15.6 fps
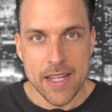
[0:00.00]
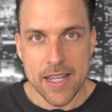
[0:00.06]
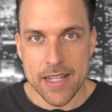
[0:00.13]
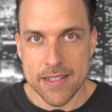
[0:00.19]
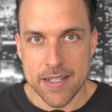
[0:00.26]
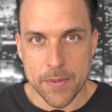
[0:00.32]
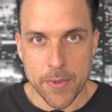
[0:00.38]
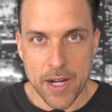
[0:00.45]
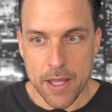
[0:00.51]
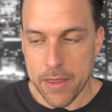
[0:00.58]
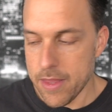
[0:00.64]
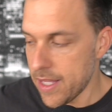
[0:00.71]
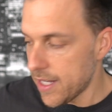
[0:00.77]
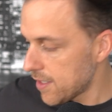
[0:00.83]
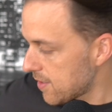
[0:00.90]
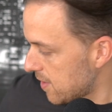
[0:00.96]
and see what I
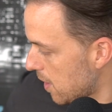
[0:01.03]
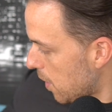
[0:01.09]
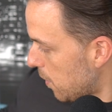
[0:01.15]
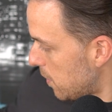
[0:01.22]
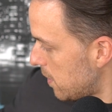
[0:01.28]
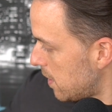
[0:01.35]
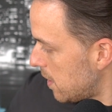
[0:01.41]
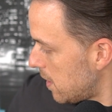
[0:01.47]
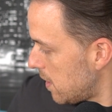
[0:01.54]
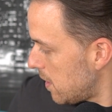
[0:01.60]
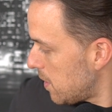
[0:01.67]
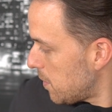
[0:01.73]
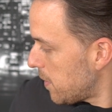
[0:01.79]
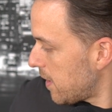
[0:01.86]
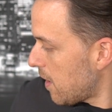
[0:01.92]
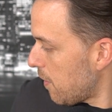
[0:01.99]
think. So
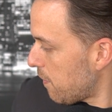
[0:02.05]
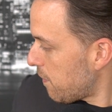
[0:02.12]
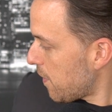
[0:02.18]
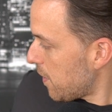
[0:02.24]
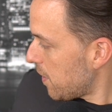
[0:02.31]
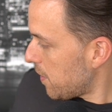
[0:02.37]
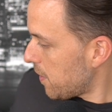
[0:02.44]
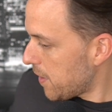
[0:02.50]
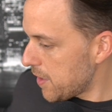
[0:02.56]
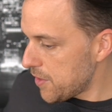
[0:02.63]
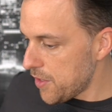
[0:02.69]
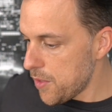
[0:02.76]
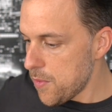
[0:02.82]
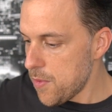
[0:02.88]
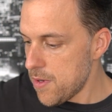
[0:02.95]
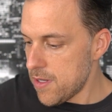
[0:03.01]
without further
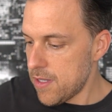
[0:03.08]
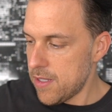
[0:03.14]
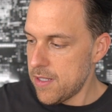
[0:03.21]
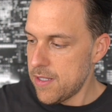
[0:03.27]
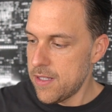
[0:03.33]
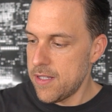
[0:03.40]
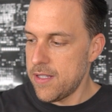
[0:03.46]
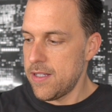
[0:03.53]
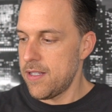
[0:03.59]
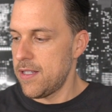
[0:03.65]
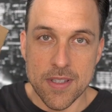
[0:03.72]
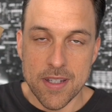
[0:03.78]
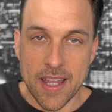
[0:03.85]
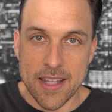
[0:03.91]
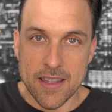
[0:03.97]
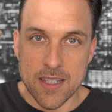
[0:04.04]
ado,
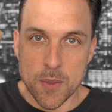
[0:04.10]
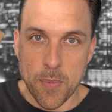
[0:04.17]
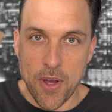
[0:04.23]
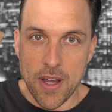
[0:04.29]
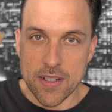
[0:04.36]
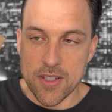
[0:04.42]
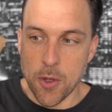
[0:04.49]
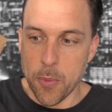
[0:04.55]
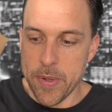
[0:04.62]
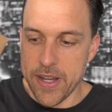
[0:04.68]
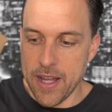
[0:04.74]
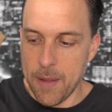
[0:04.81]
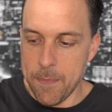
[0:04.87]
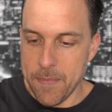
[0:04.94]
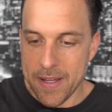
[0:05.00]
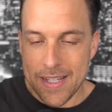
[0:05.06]
let's get this box opened
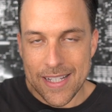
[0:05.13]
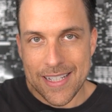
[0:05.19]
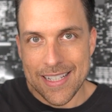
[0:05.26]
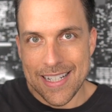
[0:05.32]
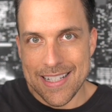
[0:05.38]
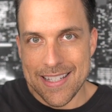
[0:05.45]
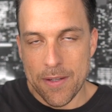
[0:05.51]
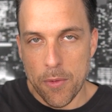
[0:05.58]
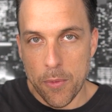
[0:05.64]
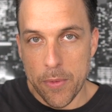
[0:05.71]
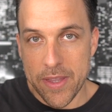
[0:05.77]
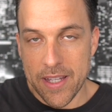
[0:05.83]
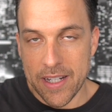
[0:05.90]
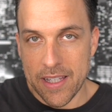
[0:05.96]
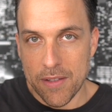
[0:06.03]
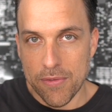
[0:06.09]
up and see what we
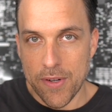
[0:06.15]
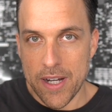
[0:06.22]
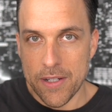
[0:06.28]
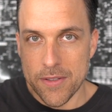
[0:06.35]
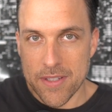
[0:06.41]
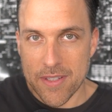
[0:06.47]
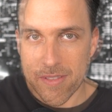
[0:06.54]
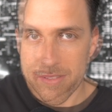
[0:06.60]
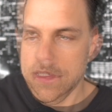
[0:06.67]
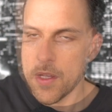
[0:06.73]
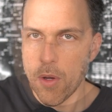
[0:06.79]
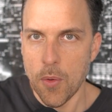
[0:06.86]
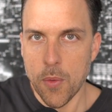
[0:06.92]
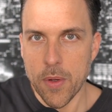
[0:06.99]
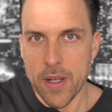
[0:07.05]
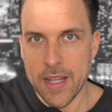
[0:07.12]
think of the fragrance.
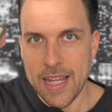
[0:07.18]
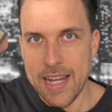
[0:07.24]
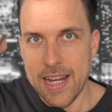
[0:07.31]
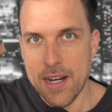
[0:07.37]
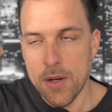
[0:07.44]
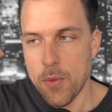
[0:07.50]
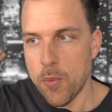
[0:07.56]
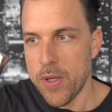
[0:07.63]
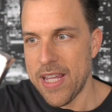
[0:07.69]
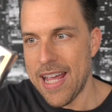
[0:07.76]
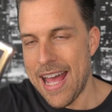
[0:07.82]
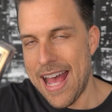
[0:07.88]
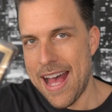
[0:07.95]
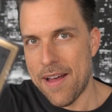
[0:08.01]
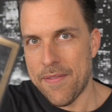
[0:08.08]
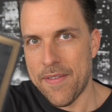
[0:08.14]
So here we
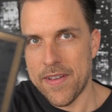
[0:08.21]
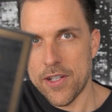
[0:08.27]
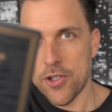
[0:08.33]
have